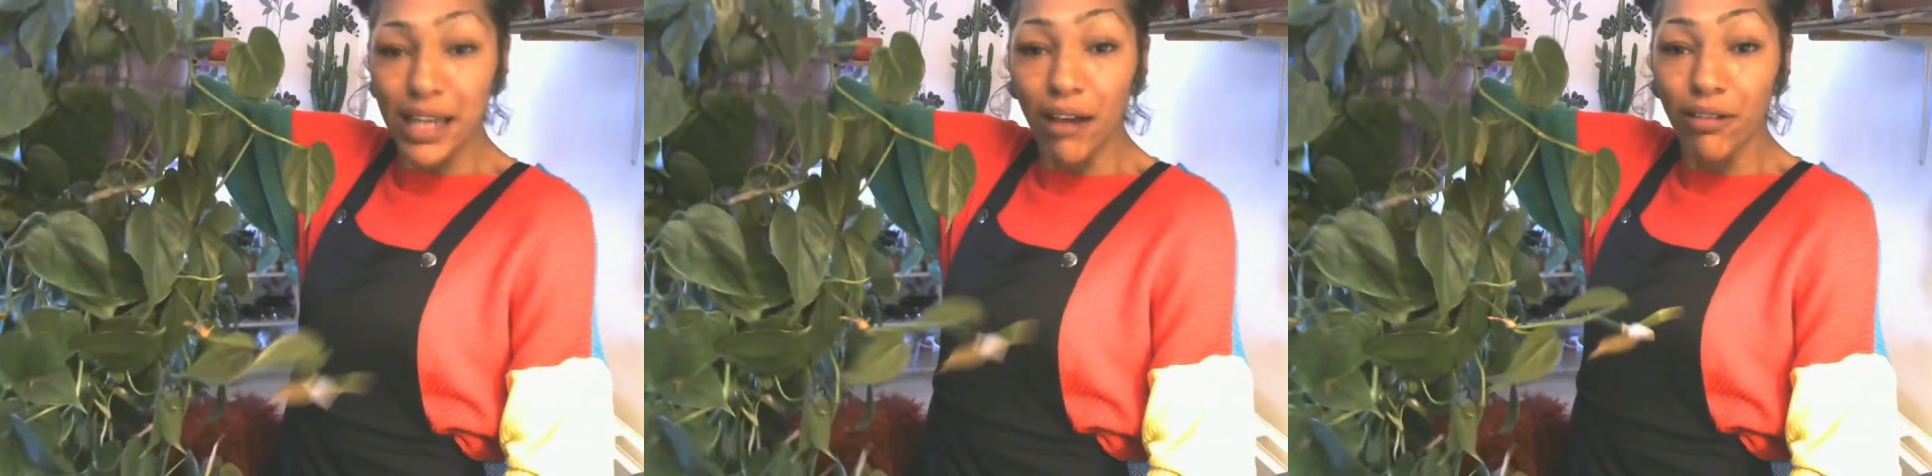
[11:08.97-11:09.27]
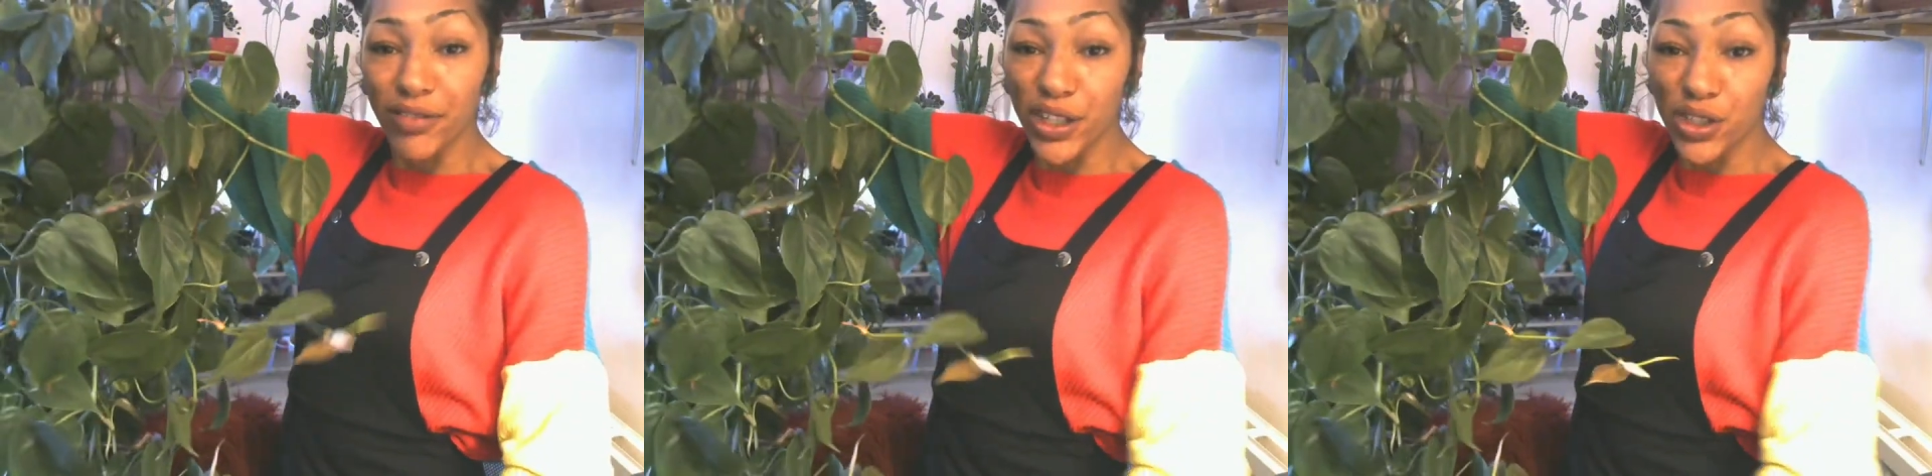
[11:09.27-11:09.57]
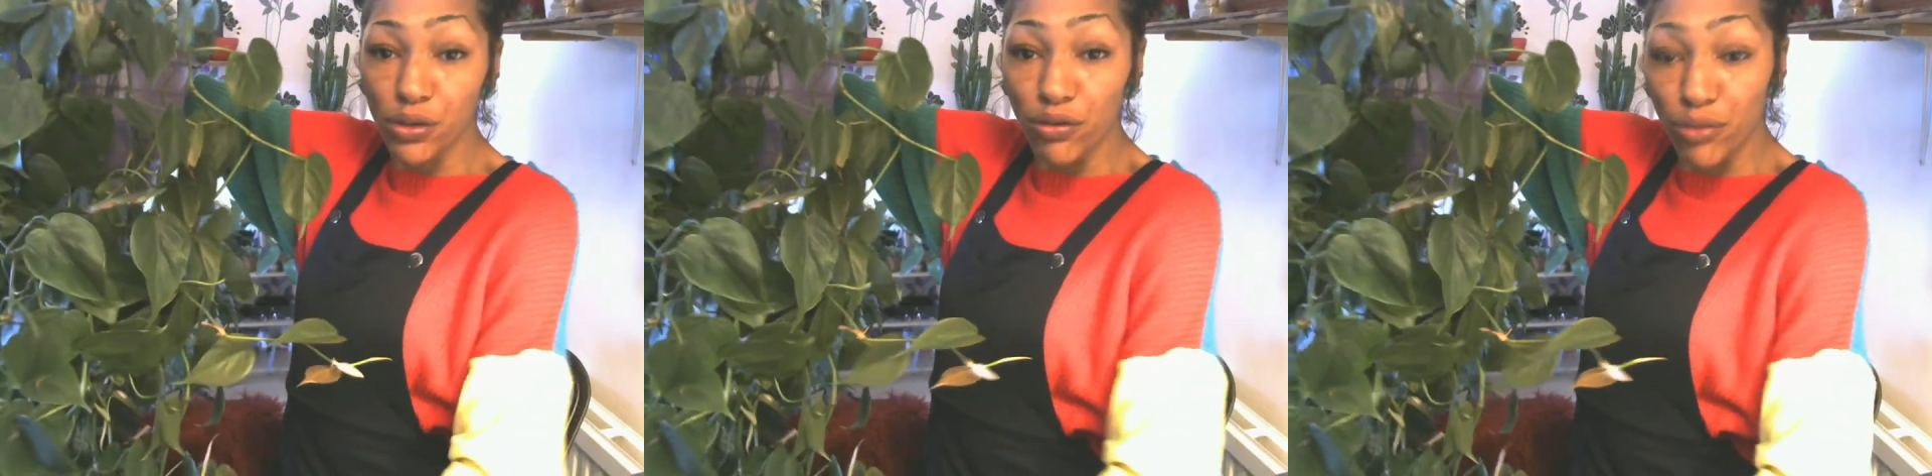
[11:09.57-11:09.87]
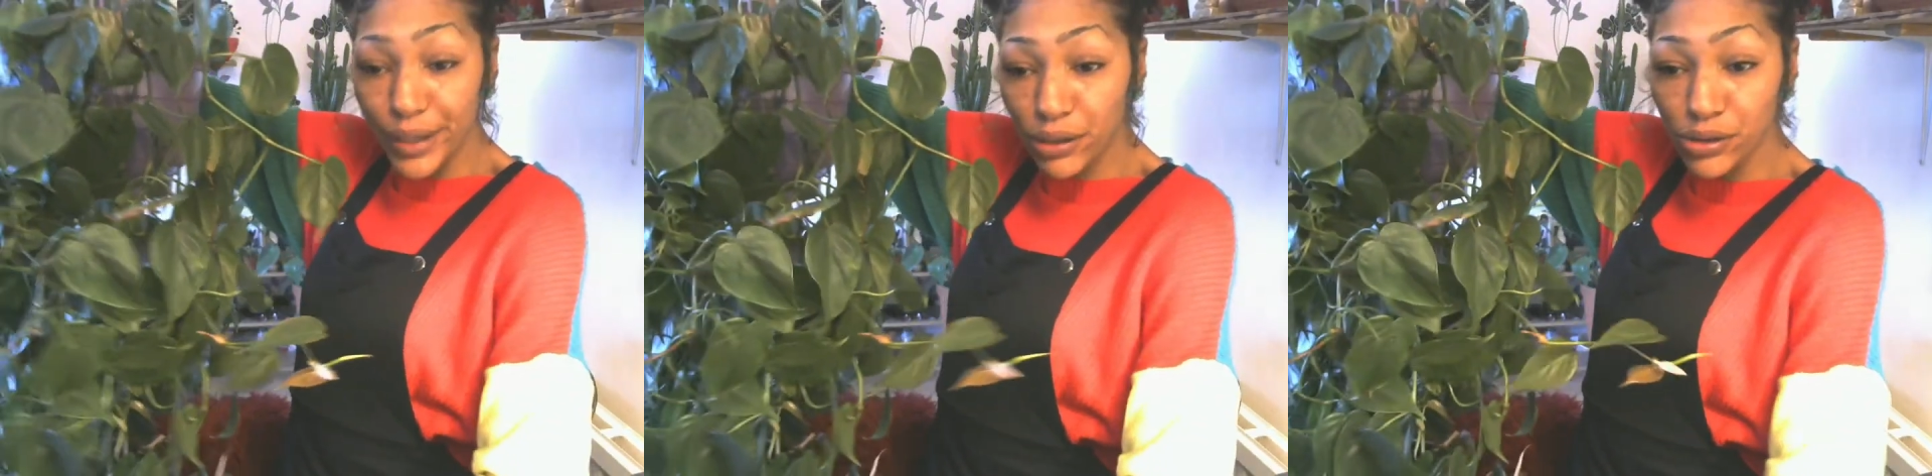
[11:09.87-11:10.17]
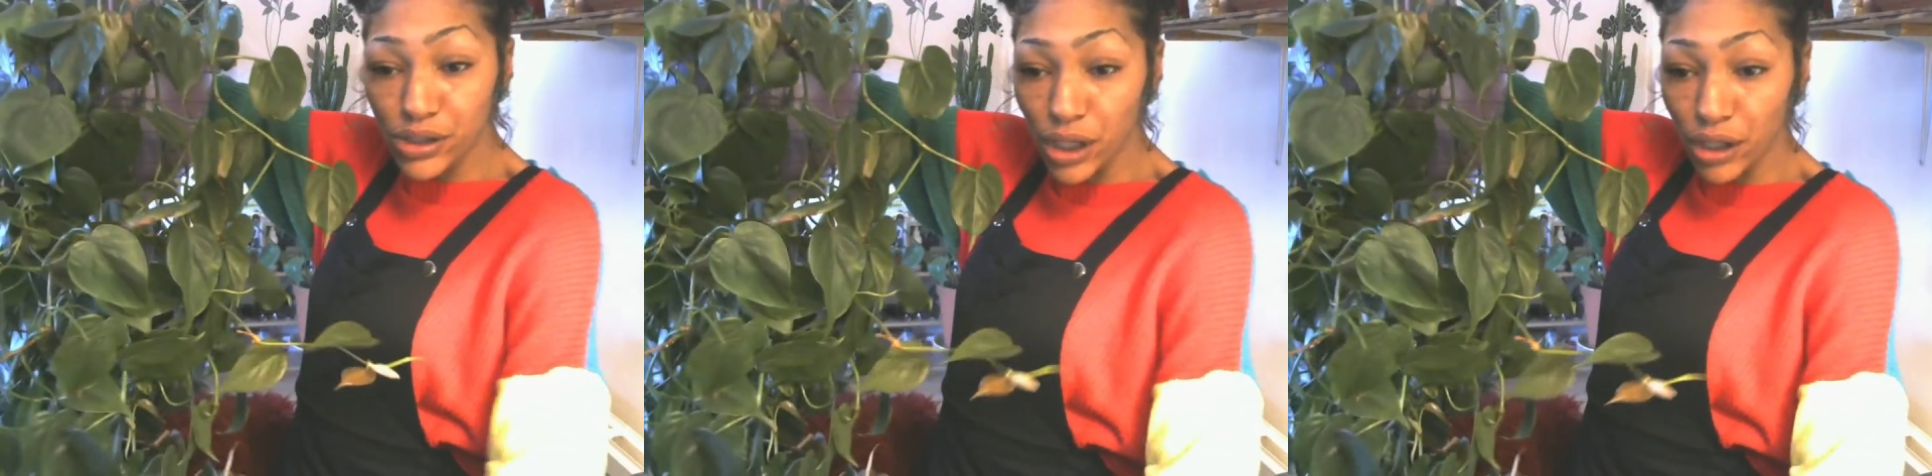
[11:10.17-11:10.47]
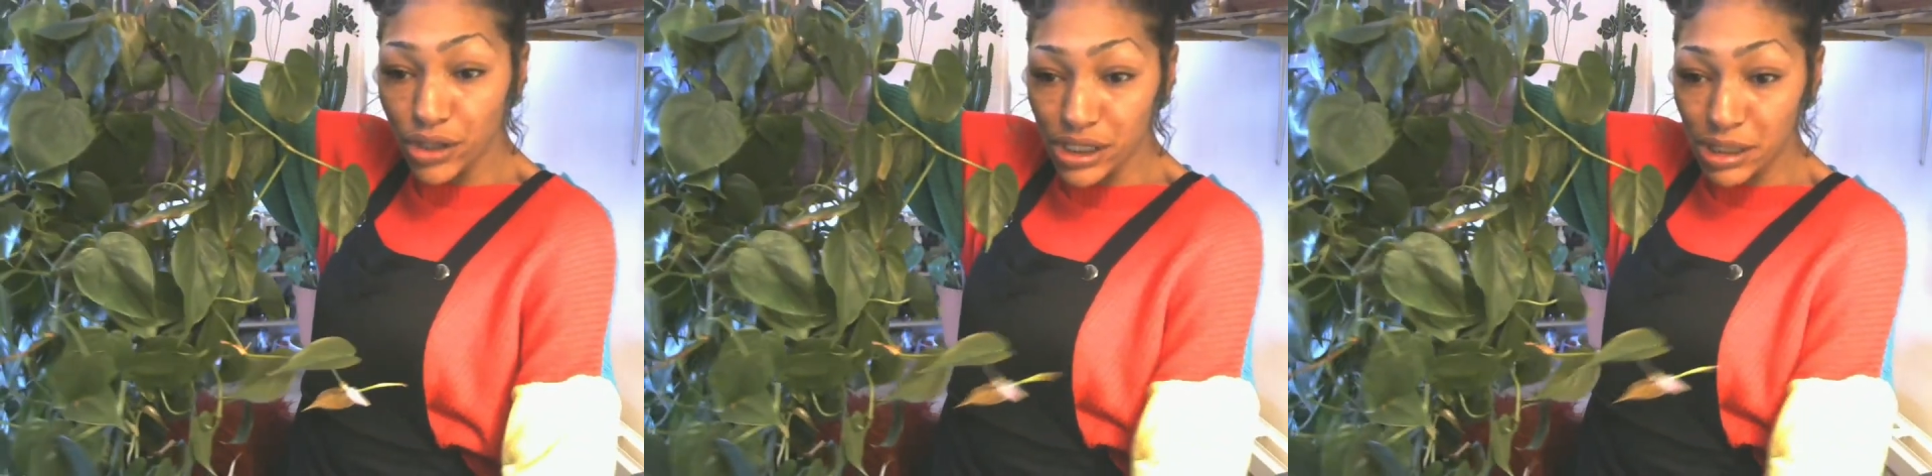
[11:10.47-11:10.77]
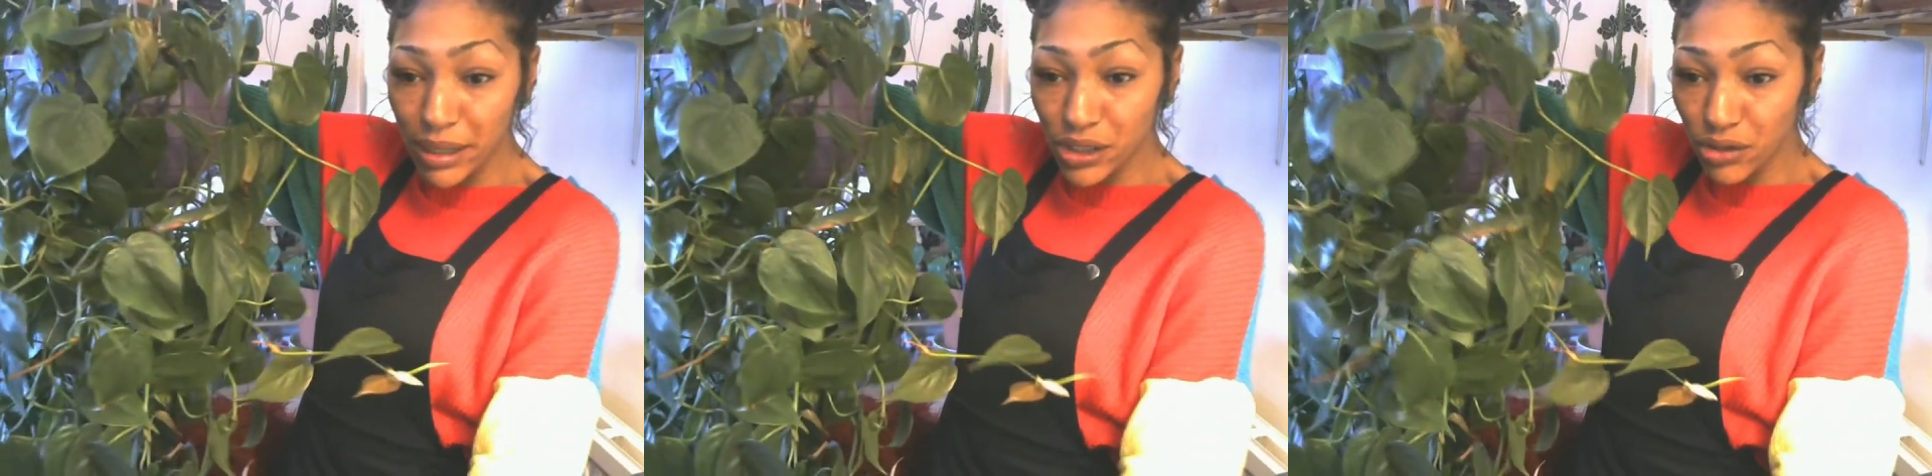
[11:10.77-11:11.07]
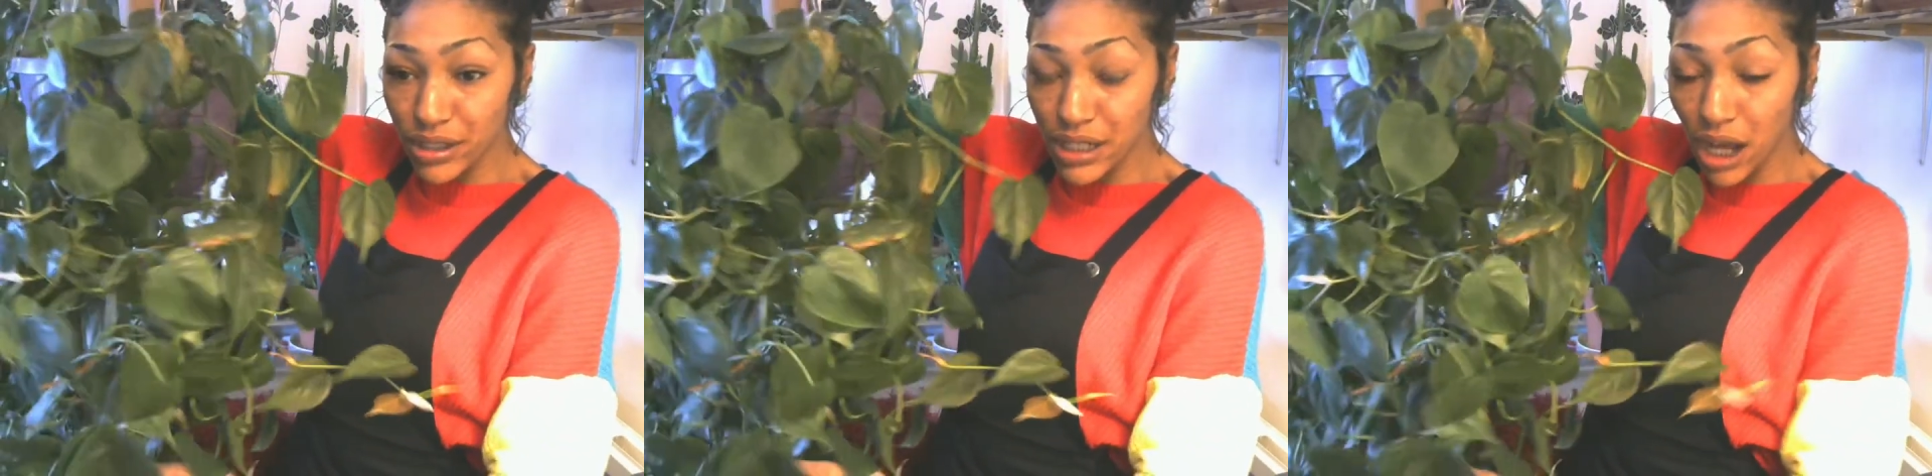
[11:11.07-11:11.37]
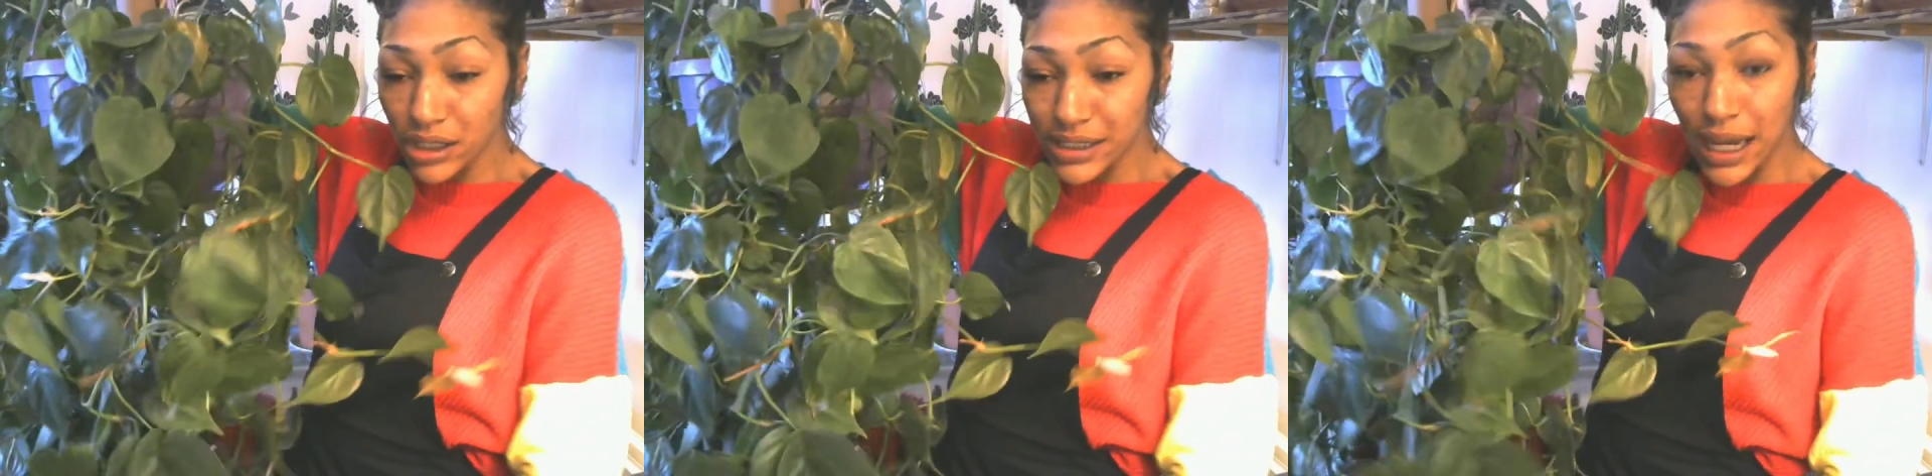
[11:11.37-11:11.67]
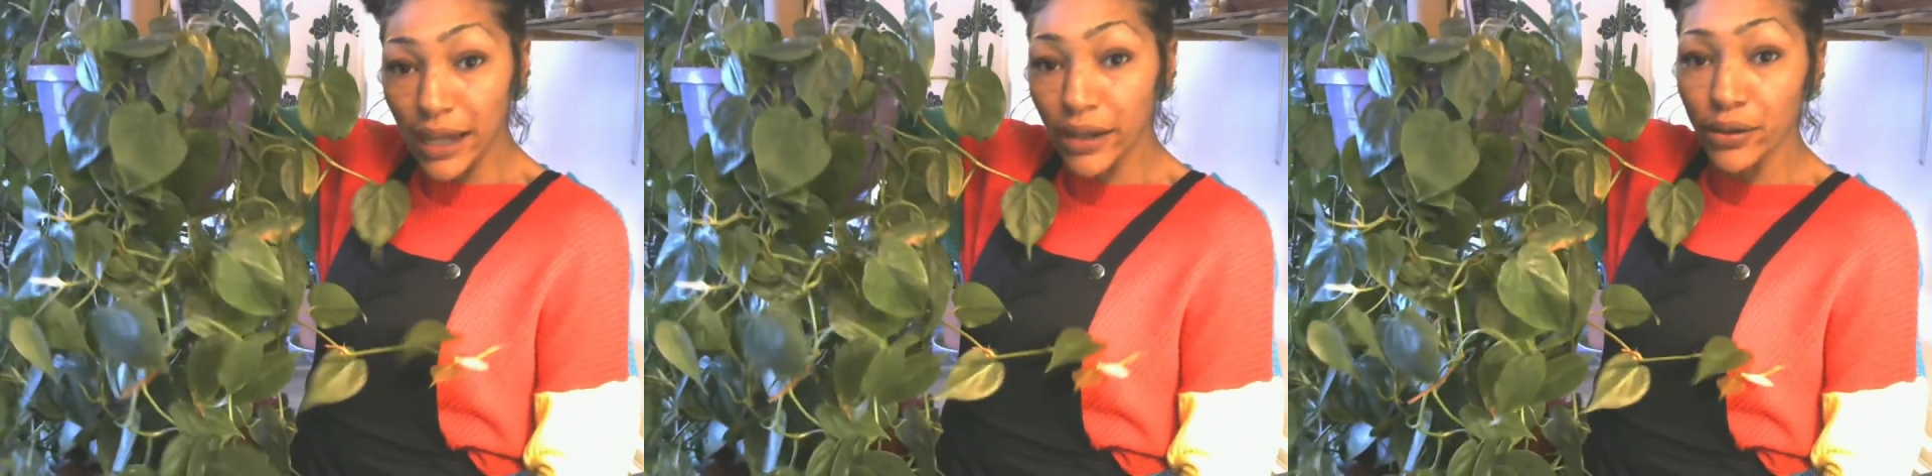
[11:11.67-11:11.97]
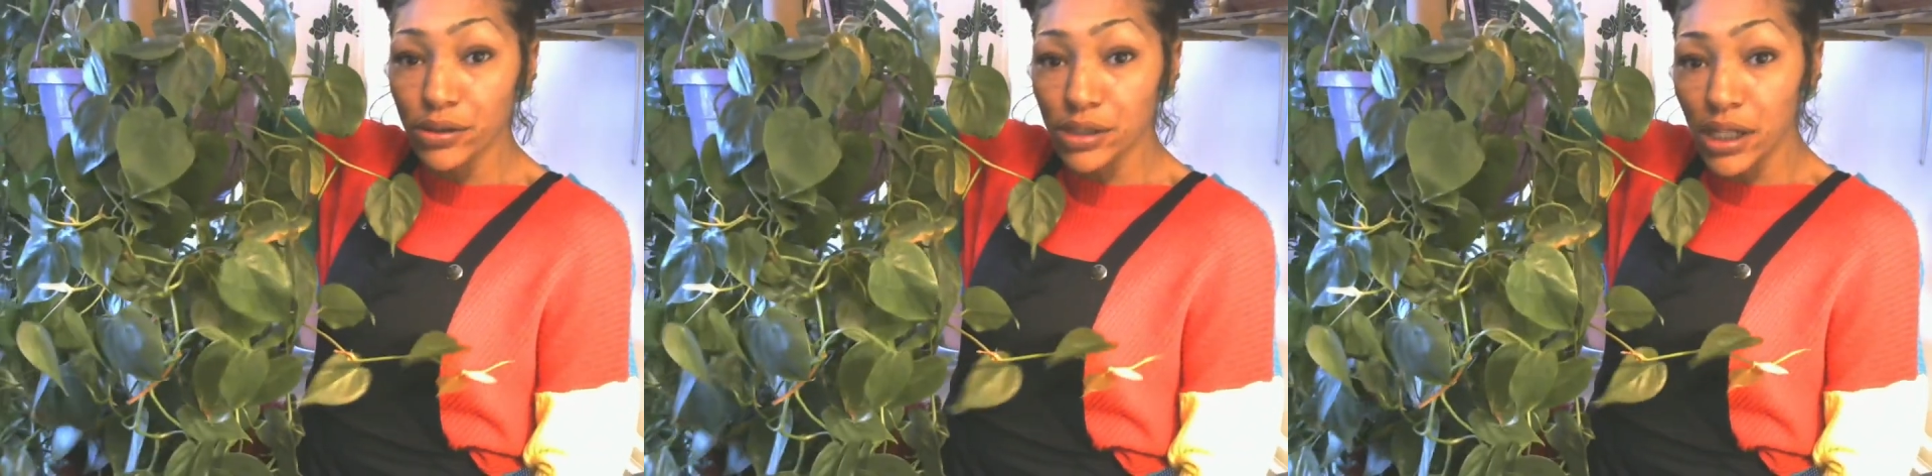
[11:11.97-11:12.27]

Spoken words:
out of each sort of week or so just to make sure it's untangled